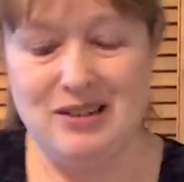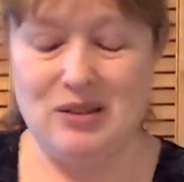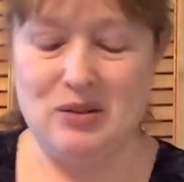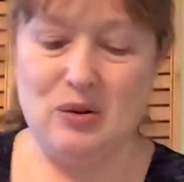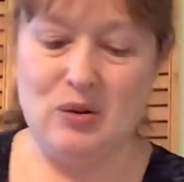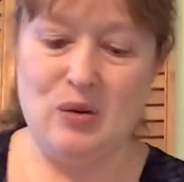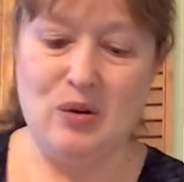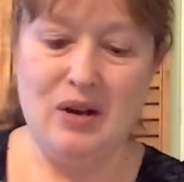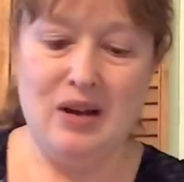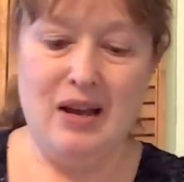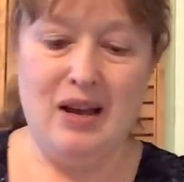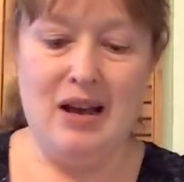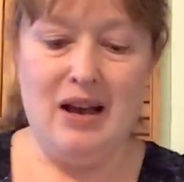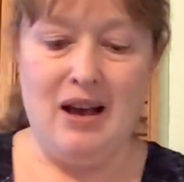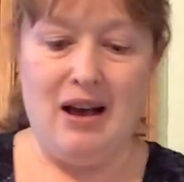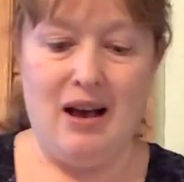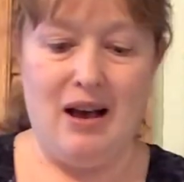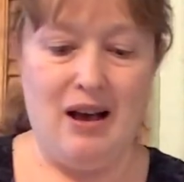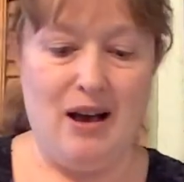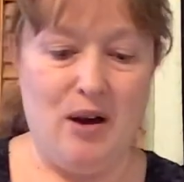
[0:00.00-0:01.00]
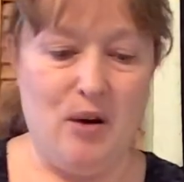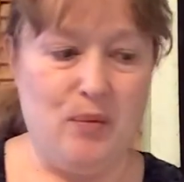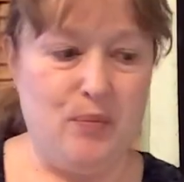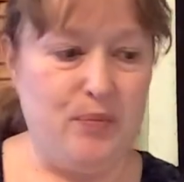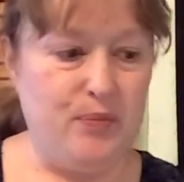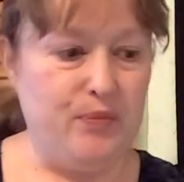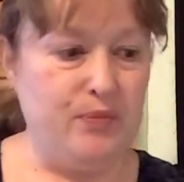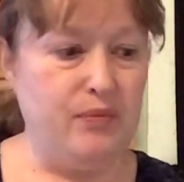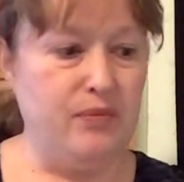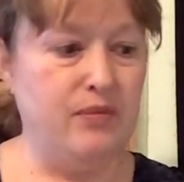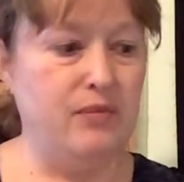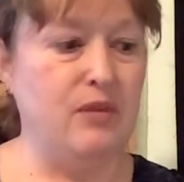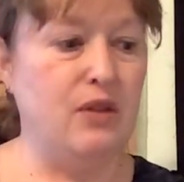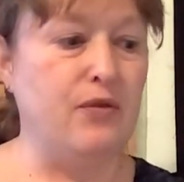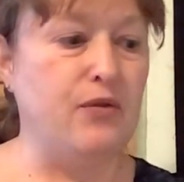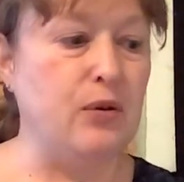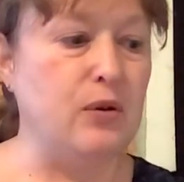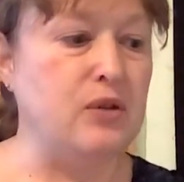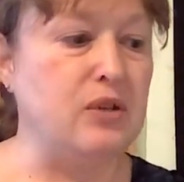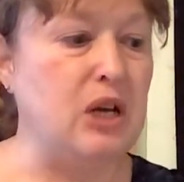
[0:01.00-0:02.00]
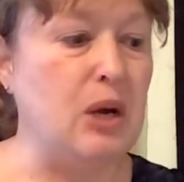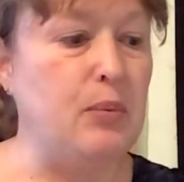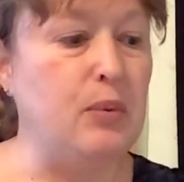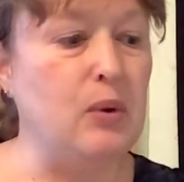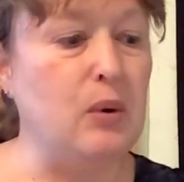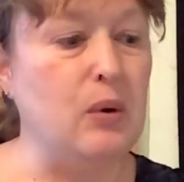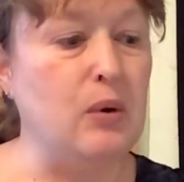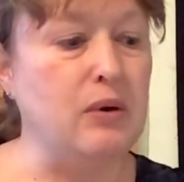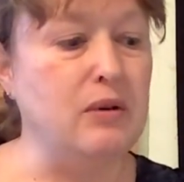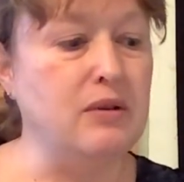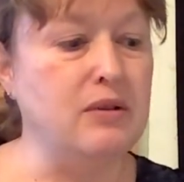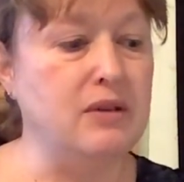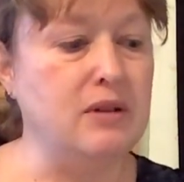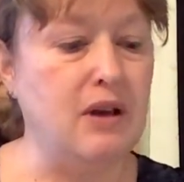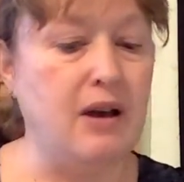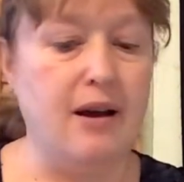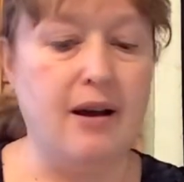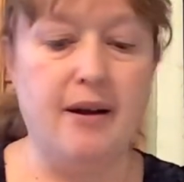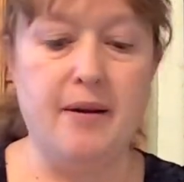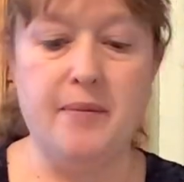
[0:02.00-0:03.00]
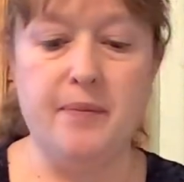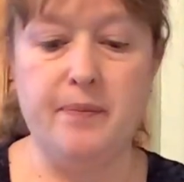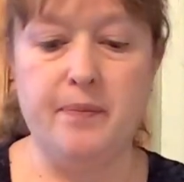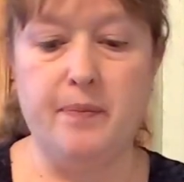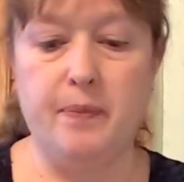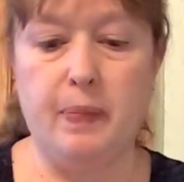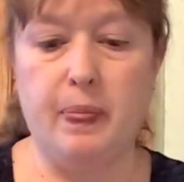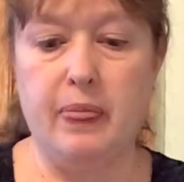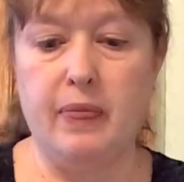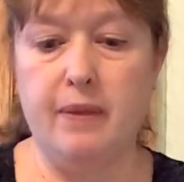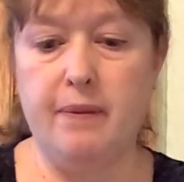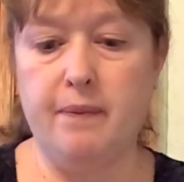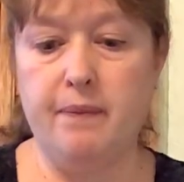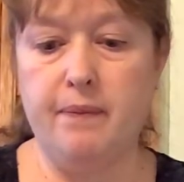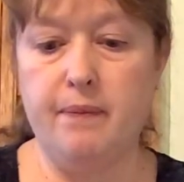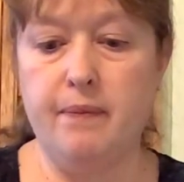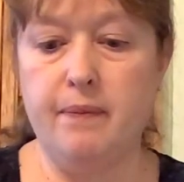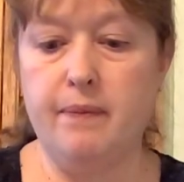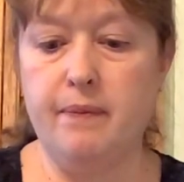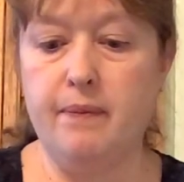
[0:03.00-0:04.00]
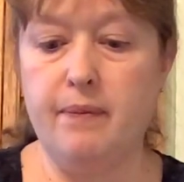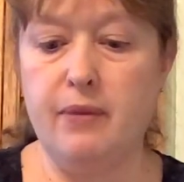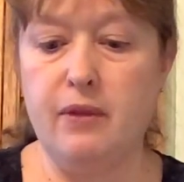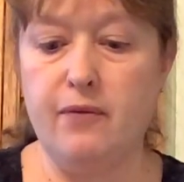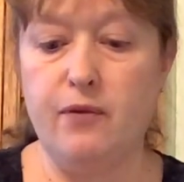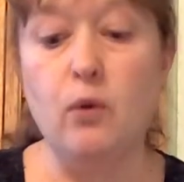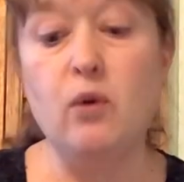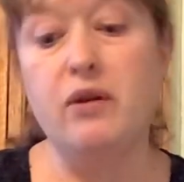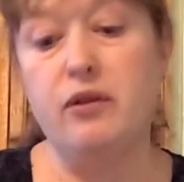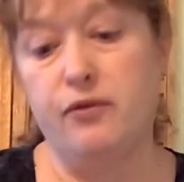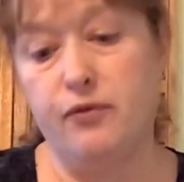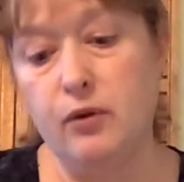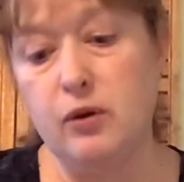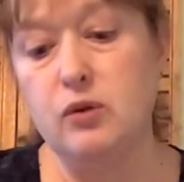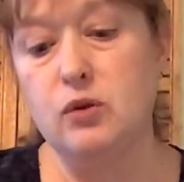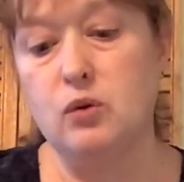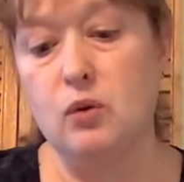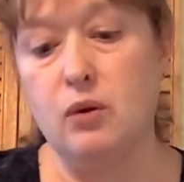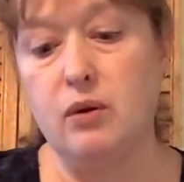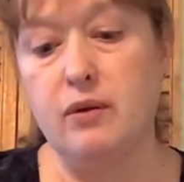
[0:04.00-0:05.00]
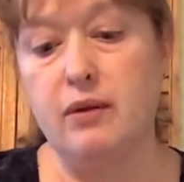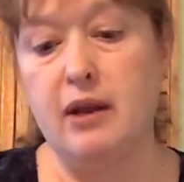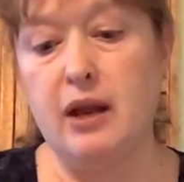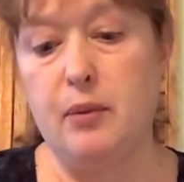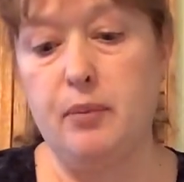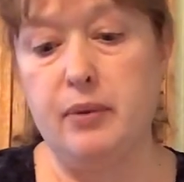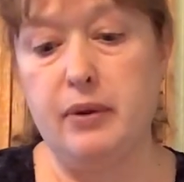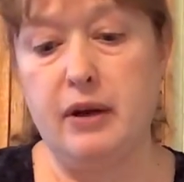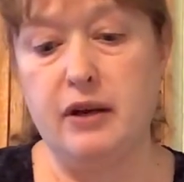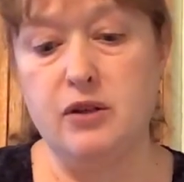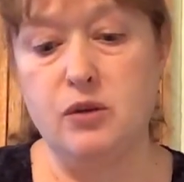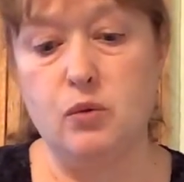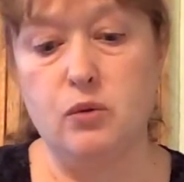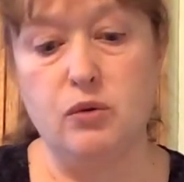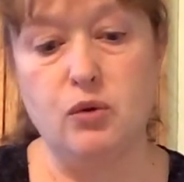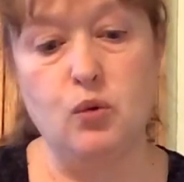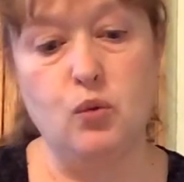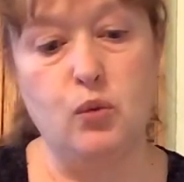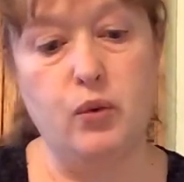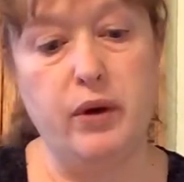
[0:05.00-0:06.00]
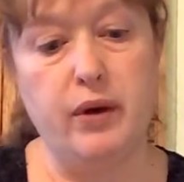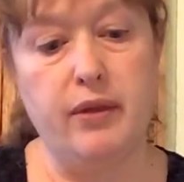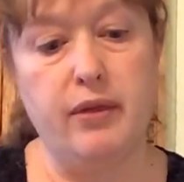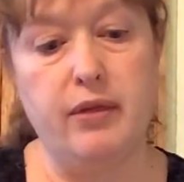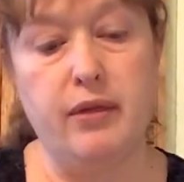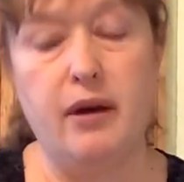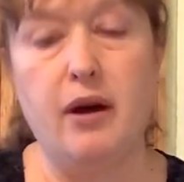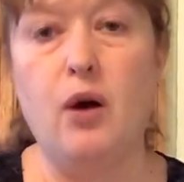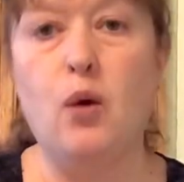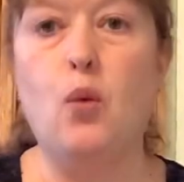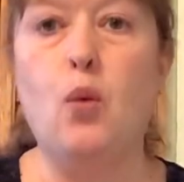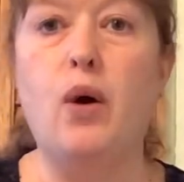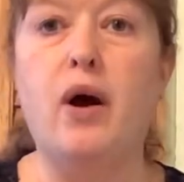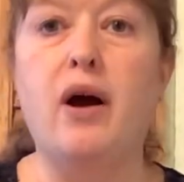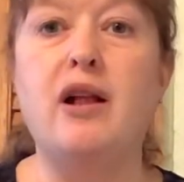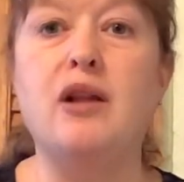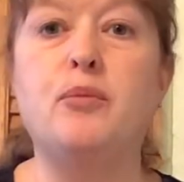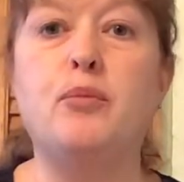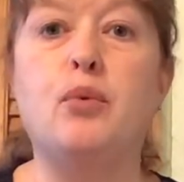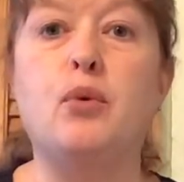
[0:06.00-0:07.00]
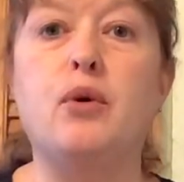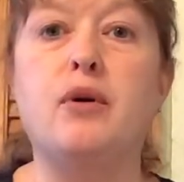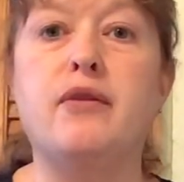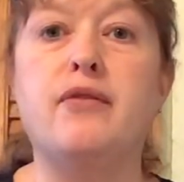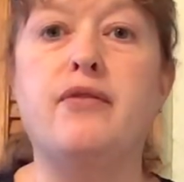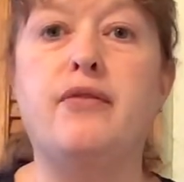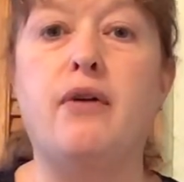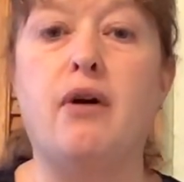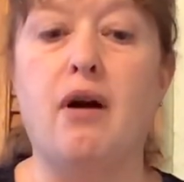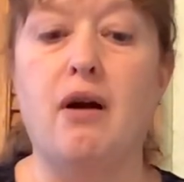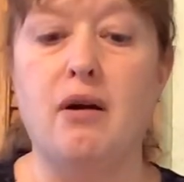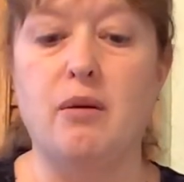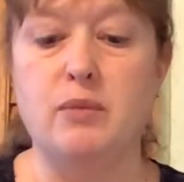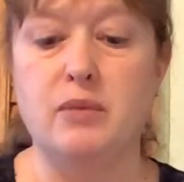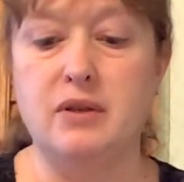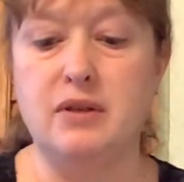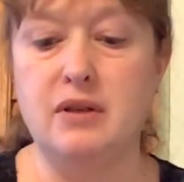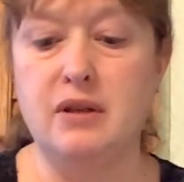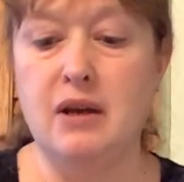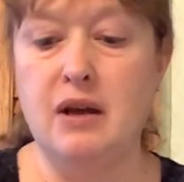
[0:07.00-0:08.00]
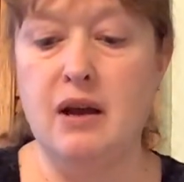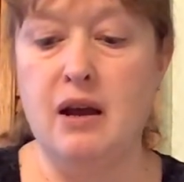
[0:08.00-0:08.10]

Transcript: So the first couple orders, the first order that I placed was with Wild Boar Farms.